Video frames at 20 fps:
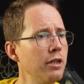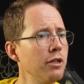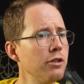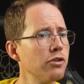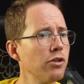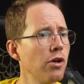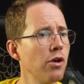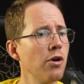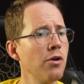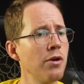
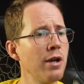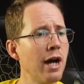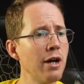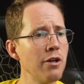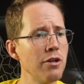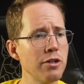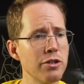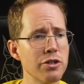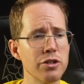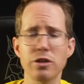So now
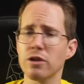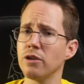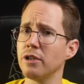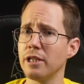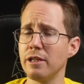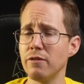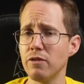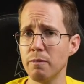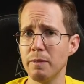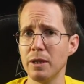you're just
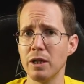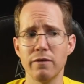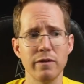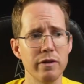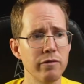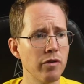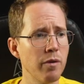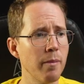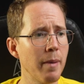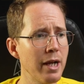going to give you a bit of
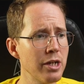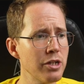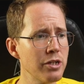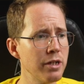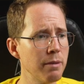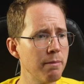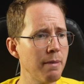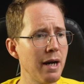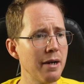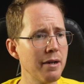
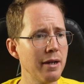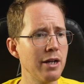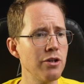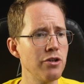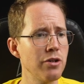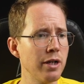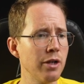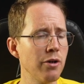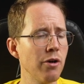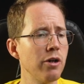information about it, and
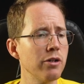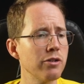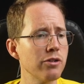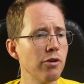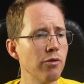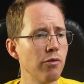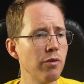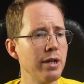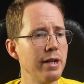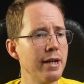you can
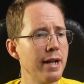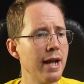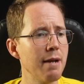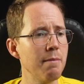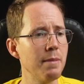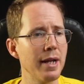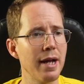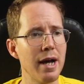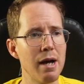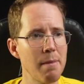also
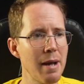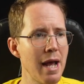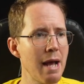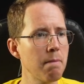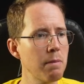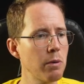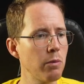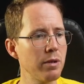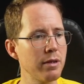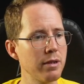rename it. I'm
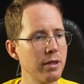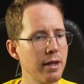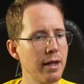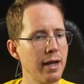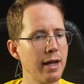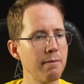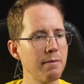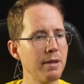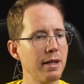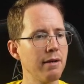happy with the
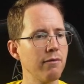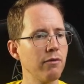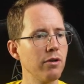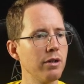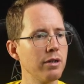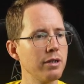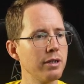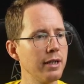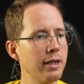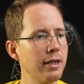name that I've
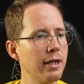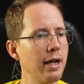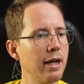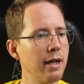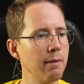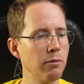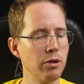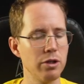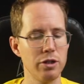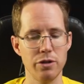got here,
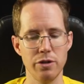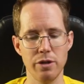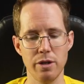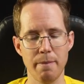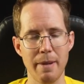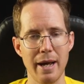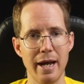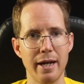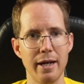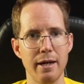and I'm going to do the
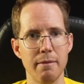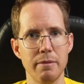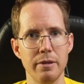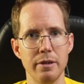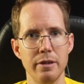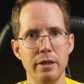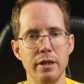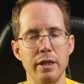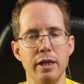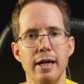backup.
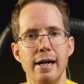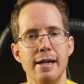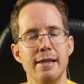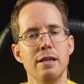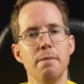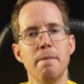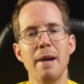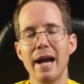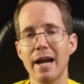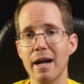
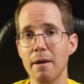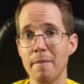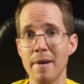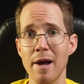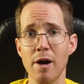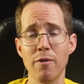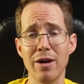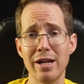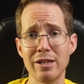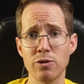The backup
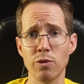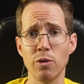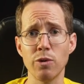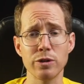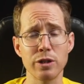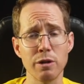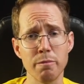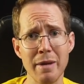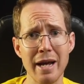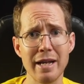now runs
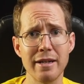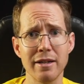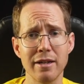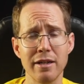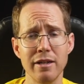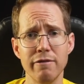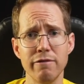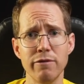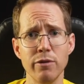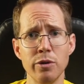
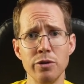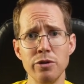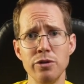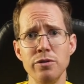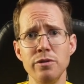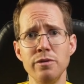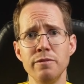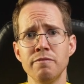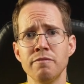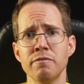automatically for
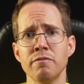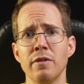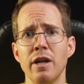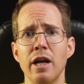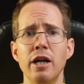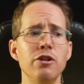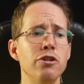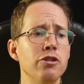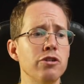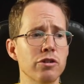you,
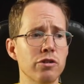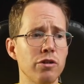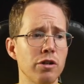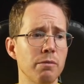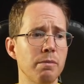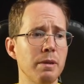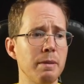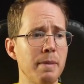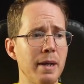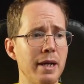and you just got
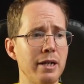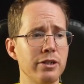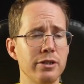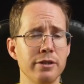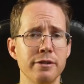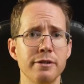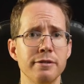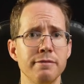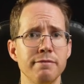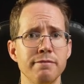to be
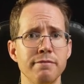patient.